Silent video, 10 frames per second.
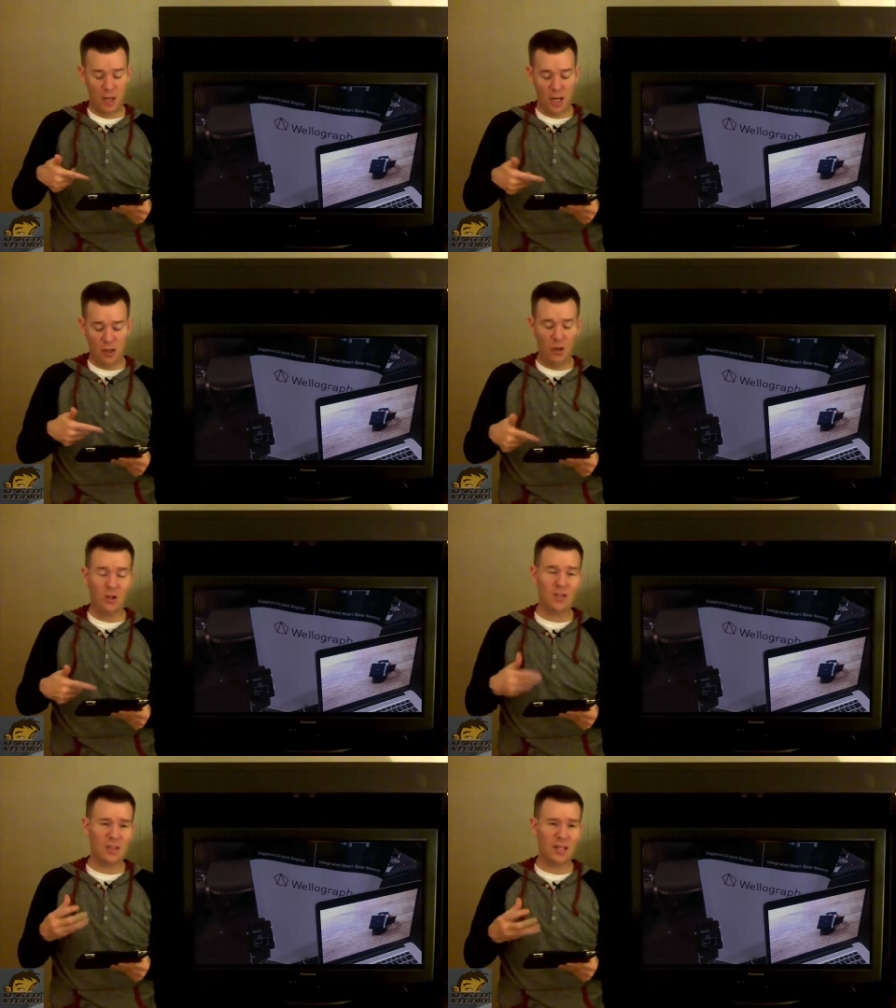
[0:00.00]
It
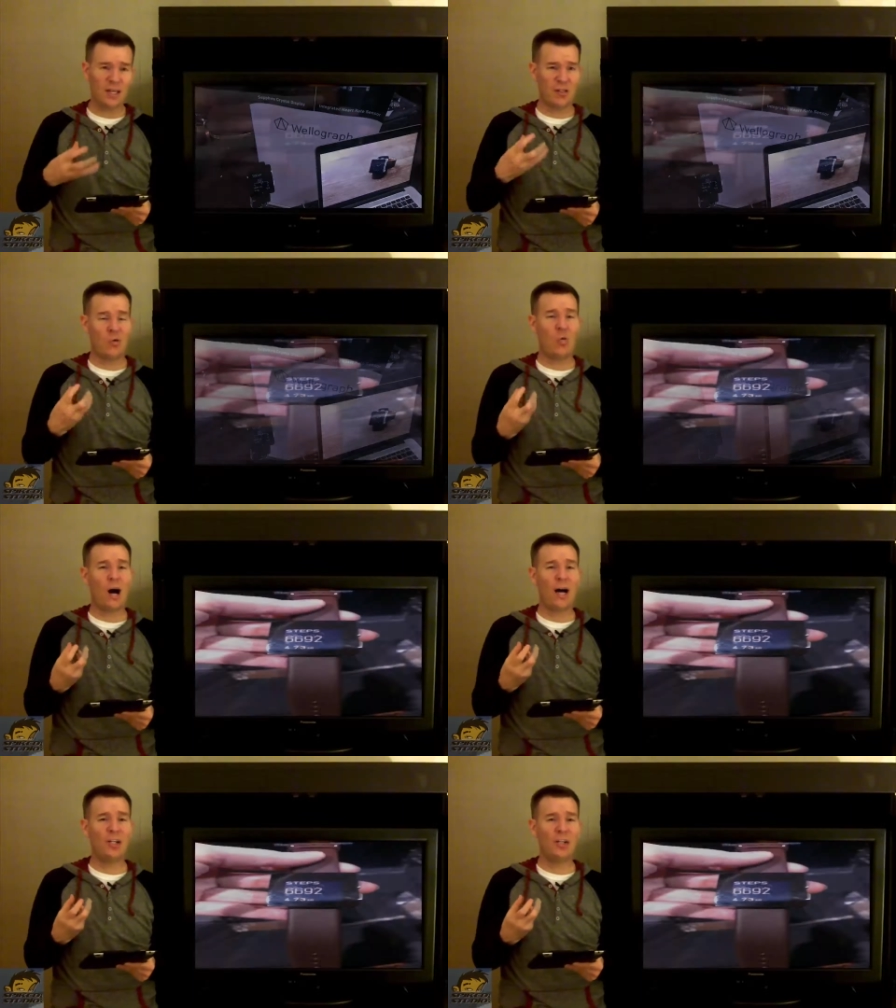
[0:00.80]
looks sleek as a
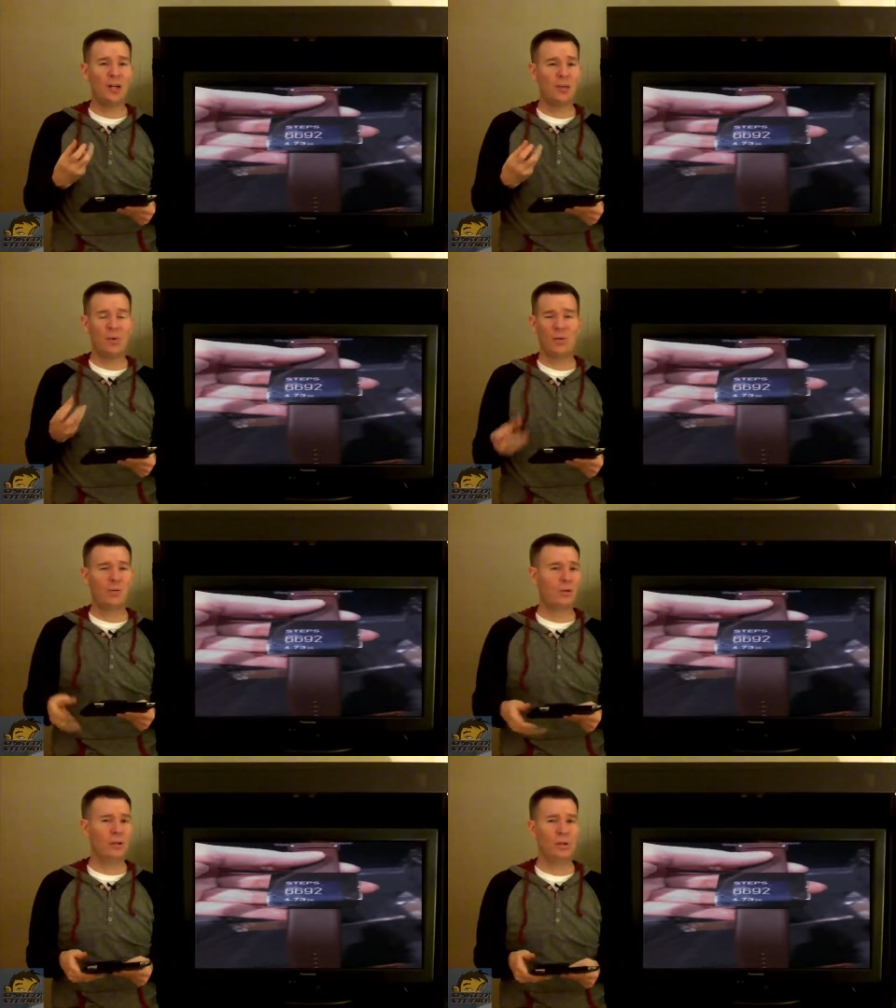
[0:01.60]
watch, but
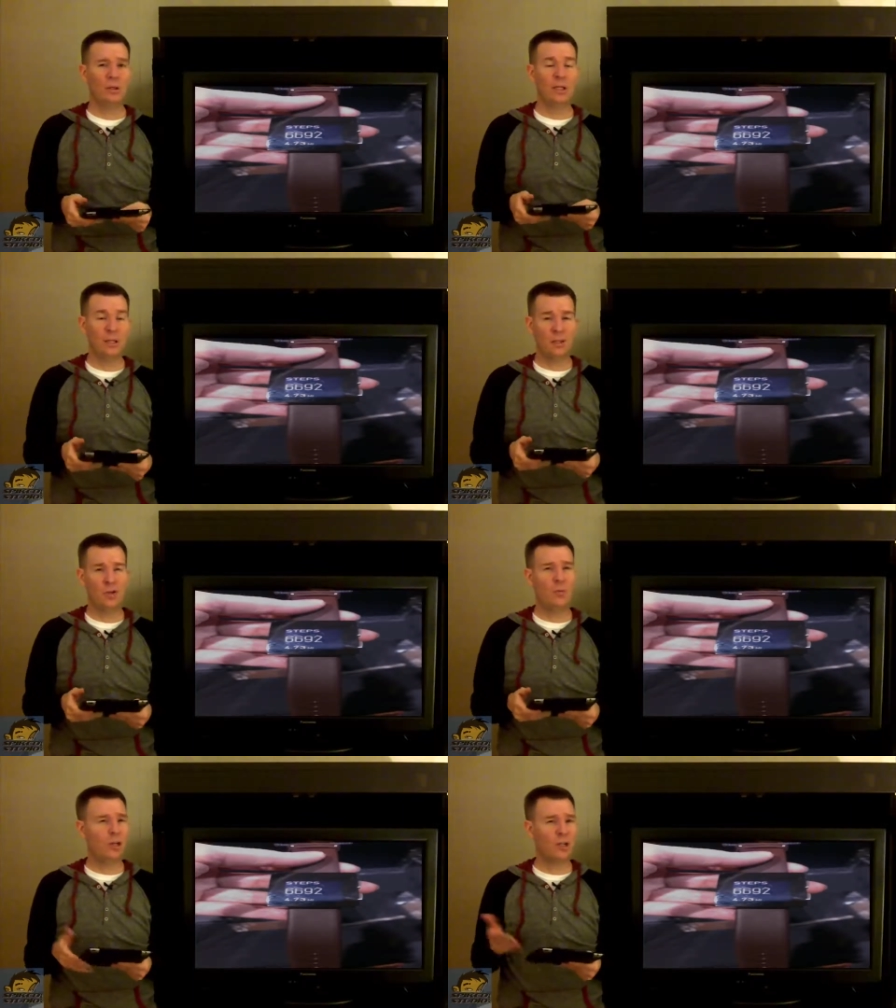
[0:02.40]
it didn't
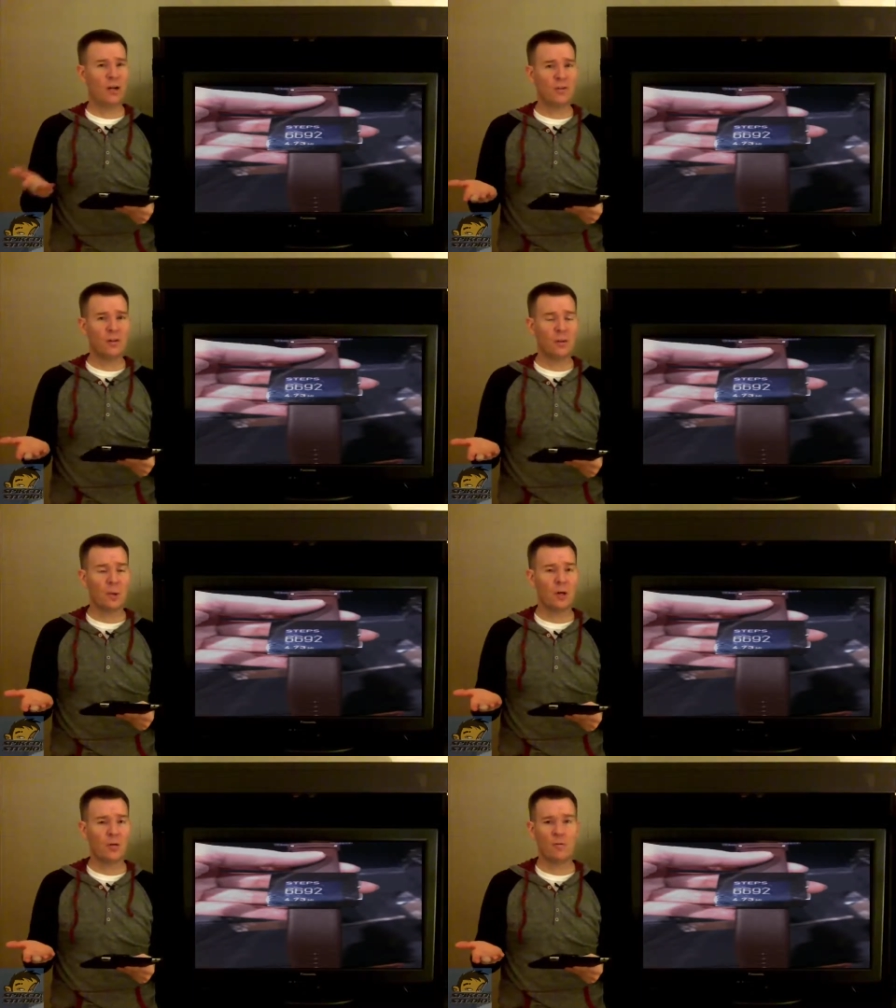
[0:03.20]
do much else that it
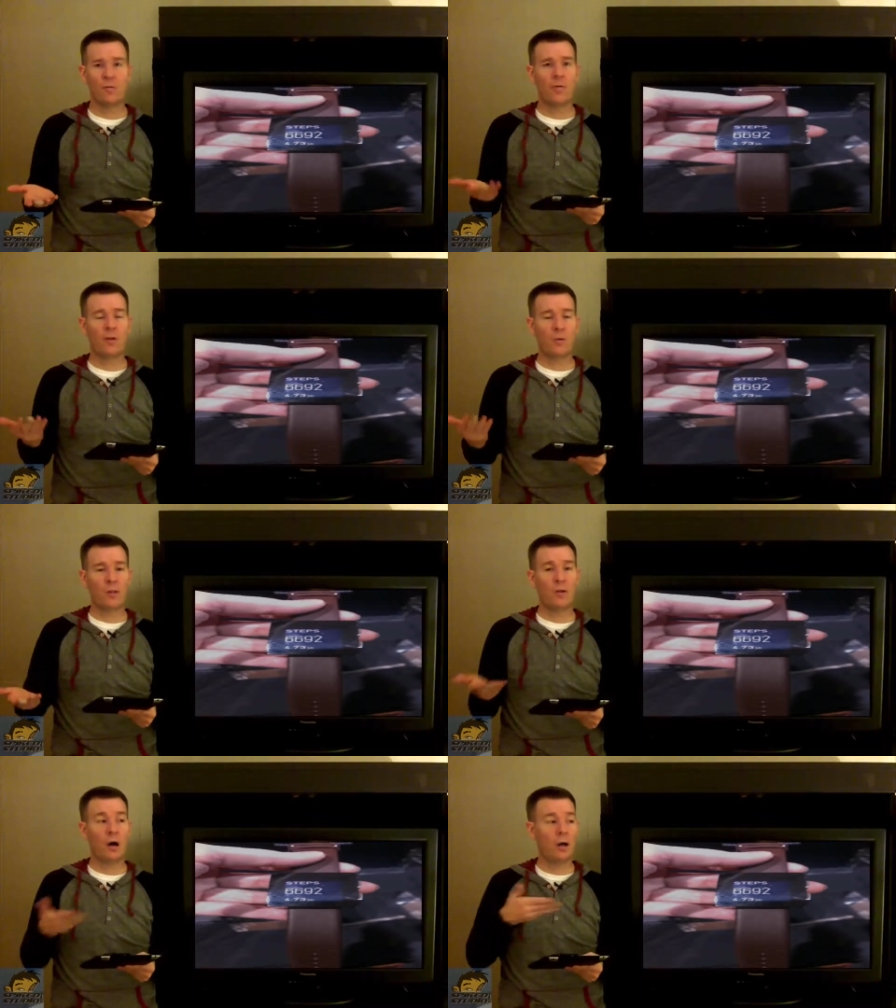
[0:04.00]
appeared to from everything
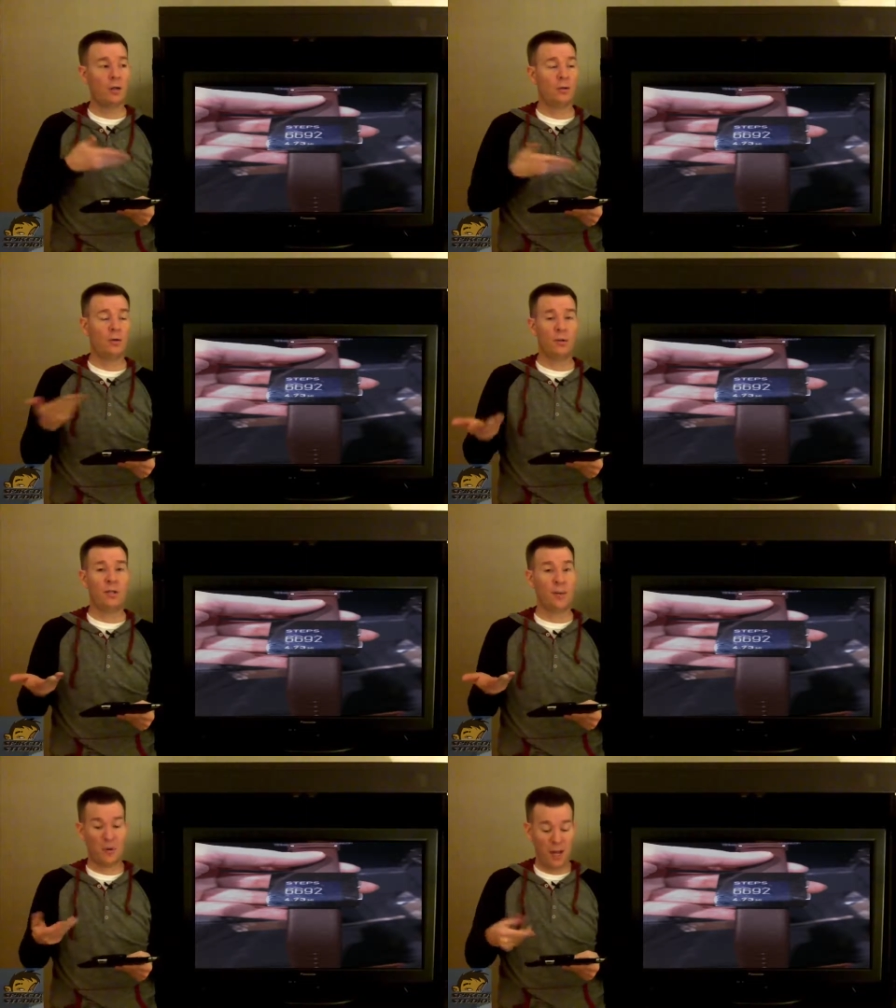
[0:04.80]
we saw, including the
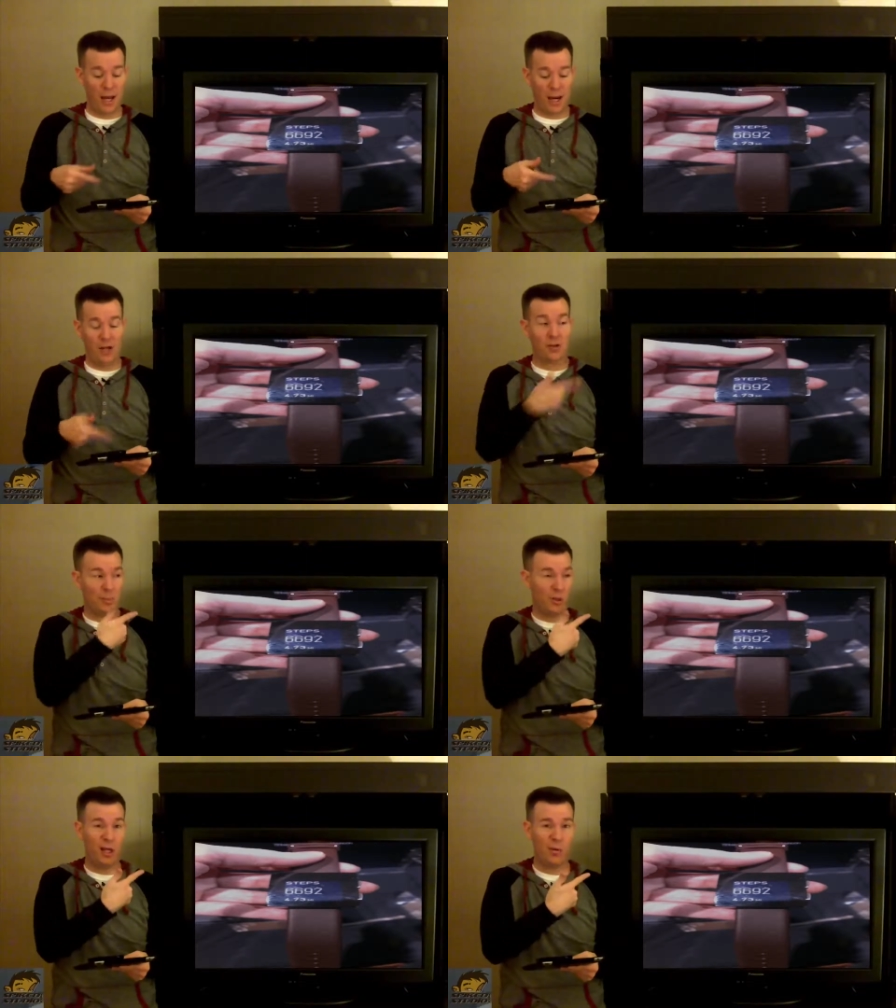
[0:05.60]
demos and
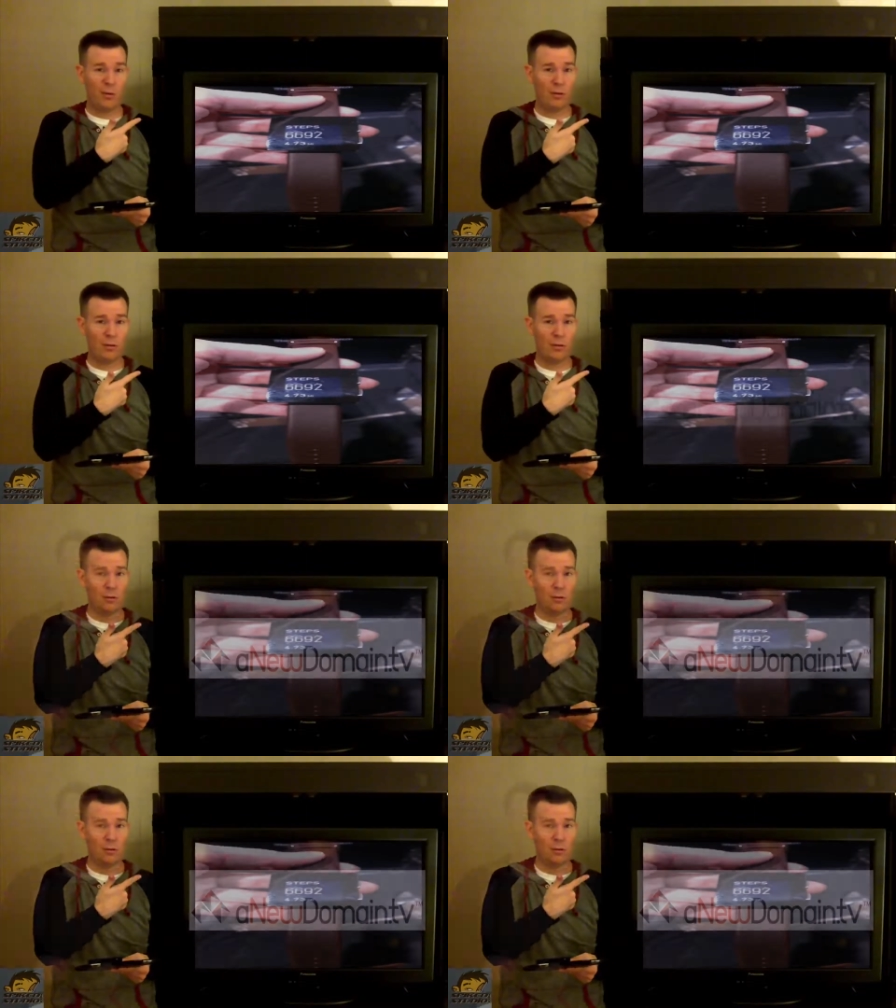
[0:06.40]
actually playing with it.